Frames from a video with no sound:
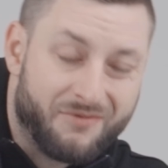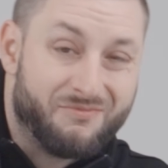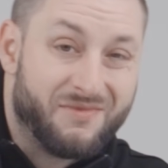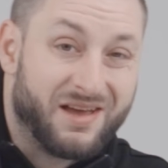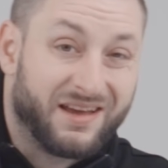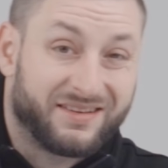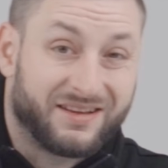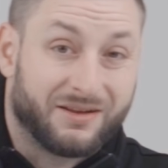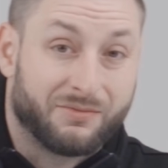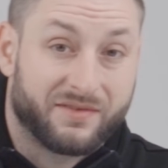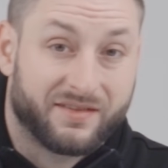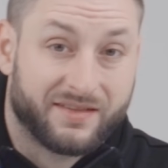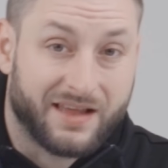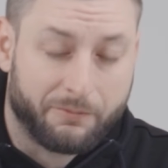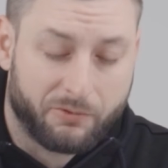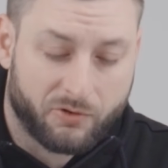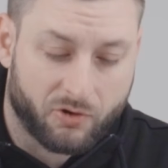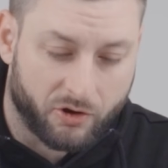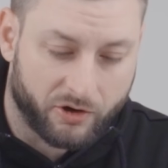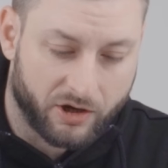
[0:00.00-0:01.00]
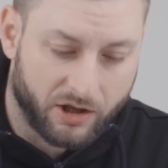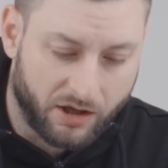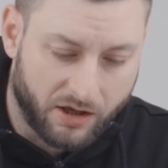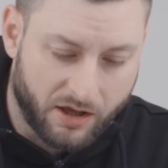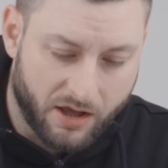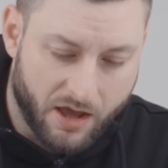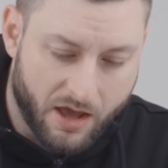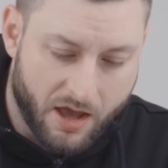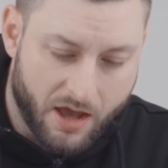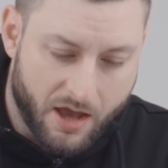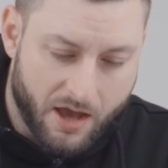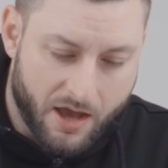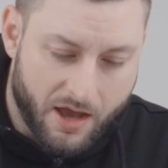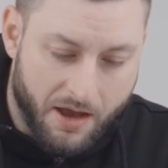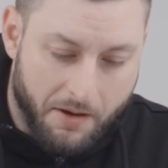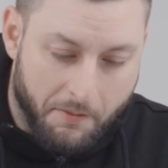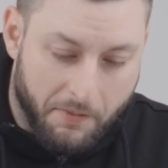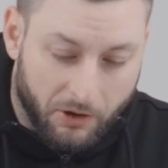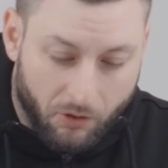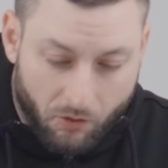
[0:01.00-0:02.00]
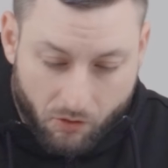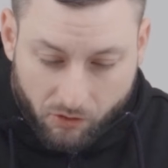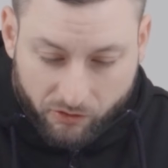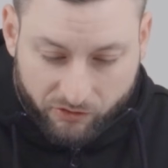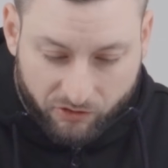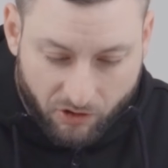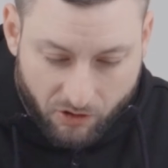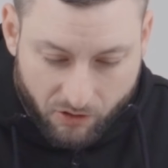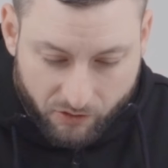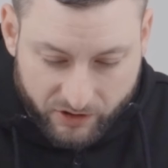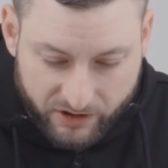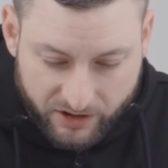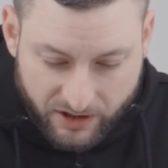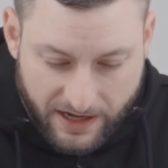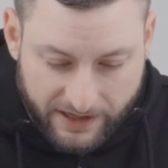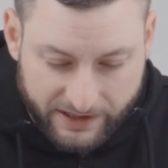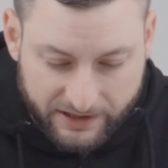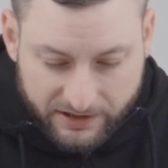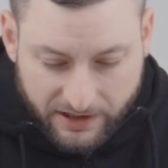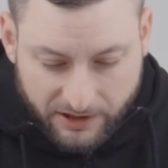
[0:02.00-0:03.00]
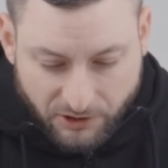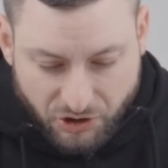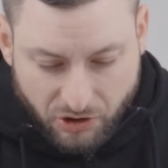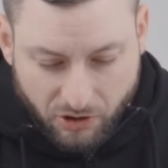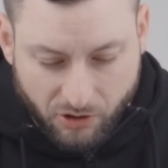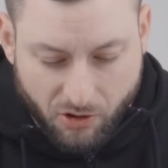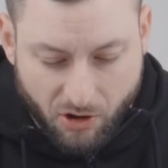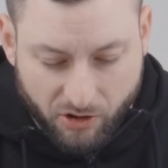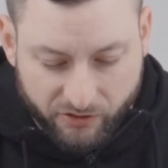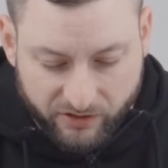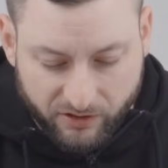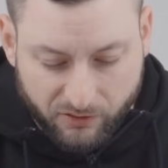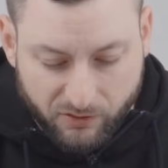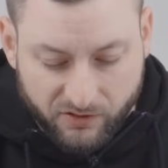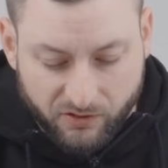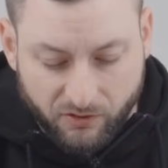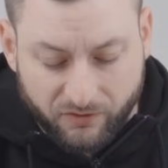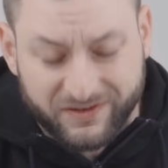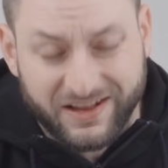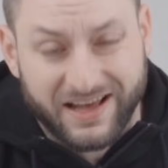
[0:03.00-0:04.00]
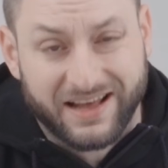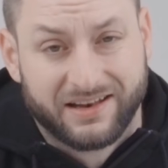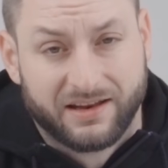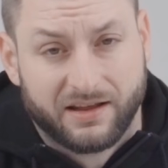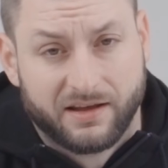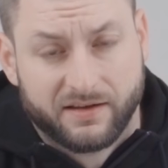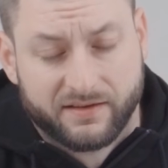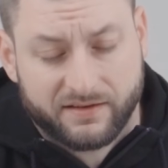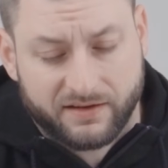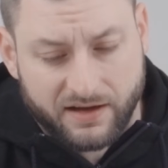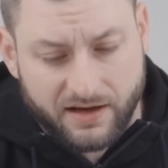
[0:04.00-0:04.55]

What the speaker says: makes them subsonic. But also the unintentional consequence of that is